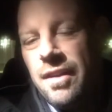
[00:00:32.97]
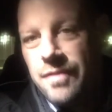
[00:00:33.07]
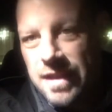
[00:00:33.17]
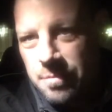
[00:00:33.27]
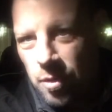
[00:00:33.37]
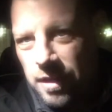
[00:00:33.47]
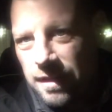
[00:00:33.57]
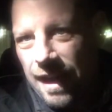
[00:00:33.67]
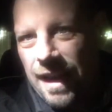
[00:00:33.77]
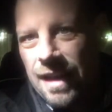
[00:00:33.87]
Facebook,
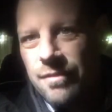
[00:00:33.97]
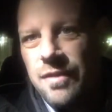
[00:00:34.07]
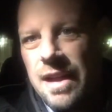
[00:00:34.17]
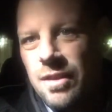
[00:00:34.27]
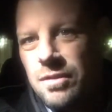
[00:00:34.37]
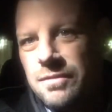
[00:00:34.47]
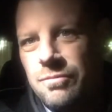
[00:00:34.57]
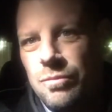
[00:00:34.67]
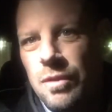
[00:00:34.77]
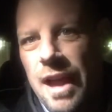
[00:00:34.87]
and follow
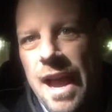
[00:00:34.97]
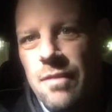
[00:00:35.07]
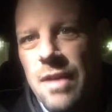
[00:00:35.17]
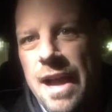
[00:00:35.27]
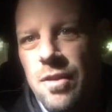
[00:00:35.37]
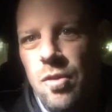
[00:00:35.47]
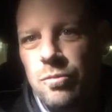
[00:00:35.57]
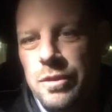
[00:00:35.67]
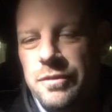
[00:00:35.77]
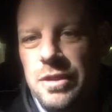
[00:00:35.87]
at Ride
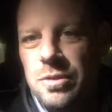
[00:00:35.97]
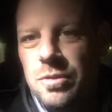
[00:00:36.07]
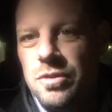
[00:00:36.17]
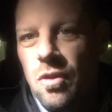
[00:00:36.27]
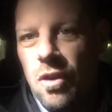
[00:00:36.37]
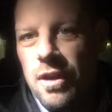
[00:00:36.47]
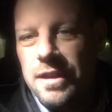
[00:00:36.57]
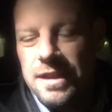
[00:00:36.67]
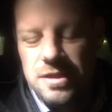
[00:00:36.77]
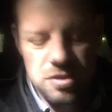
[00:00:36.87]
Home Reviews
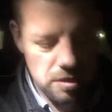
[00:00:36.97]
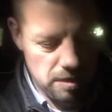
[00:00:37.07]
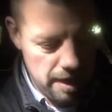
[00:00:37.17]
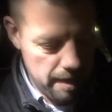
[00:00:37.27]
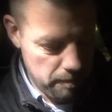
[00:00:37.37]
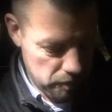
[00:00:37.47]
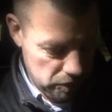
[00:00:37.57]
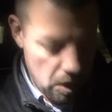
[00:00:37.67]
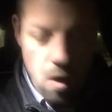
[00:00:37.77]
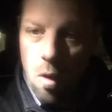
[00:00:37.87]
on Instagram.
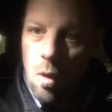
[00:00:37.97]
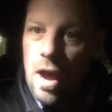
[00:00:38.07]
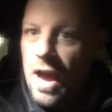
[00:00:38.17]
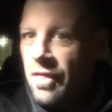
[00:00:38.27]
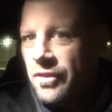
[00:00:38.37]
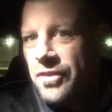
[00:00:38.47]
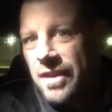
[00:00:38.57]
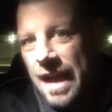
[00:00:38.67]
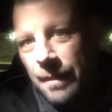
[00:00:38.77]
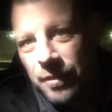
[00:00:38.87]
So the
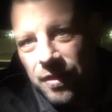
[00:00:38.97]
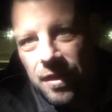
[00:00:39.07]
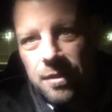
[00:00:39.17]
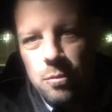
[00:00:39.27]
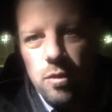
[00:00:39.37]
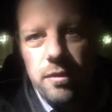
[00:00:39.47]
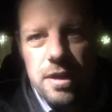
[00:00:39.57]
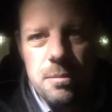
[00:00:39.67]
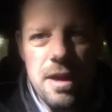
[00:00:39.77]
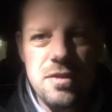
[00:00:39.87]
synopsis of the
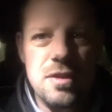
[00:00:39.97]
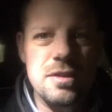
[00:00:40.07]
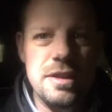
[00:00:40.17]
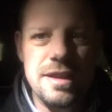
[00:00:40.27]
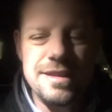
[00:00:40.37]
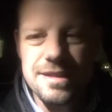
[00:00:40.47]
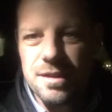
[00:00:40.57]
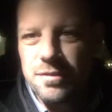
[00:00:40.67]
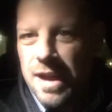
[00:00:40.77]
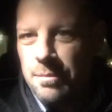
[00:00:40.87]
movie basically is
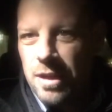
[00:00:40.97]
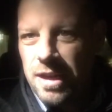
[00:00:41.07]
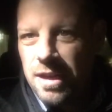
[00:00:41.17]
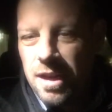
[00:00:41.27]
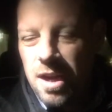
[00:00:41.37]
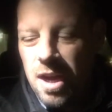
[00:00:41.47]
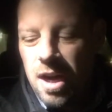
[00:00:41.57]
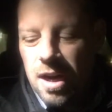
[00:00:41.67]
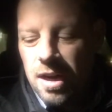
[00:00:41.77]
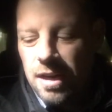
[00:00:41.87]
a family.
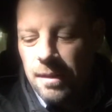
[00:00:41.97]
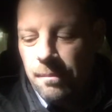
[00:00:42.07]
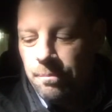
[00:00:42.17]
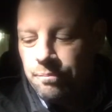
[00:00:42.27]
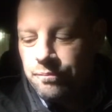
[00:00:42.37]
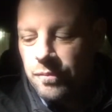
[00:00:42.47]
I don't